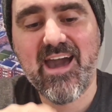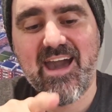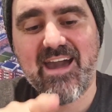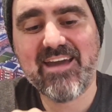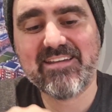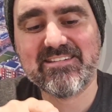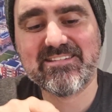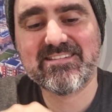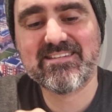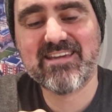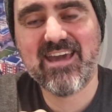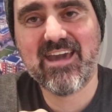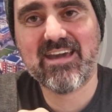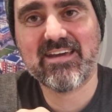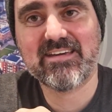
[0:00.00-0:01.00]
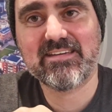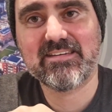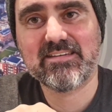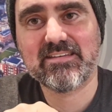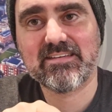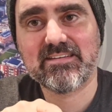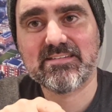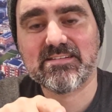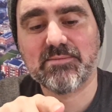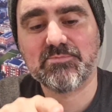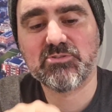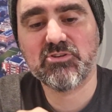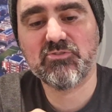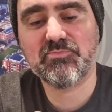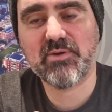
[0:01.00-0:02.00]
and get some
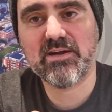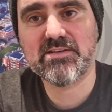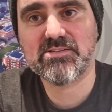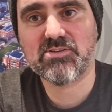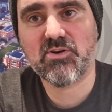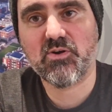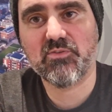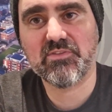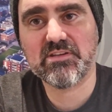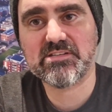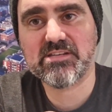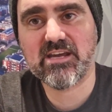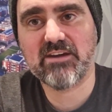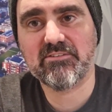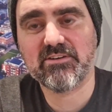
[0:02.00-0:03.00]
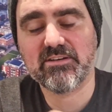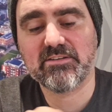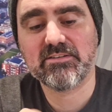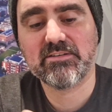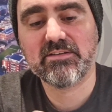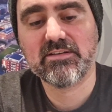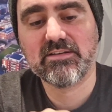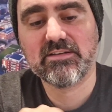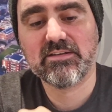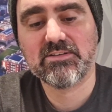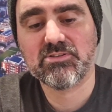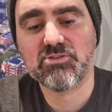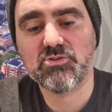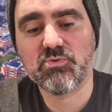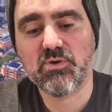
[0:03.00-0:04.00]
toothpaste on this area
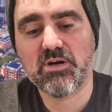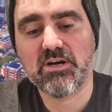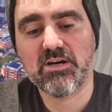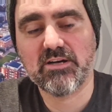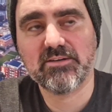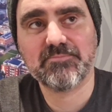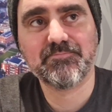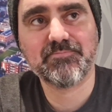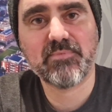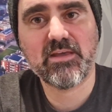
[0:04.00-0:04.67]
to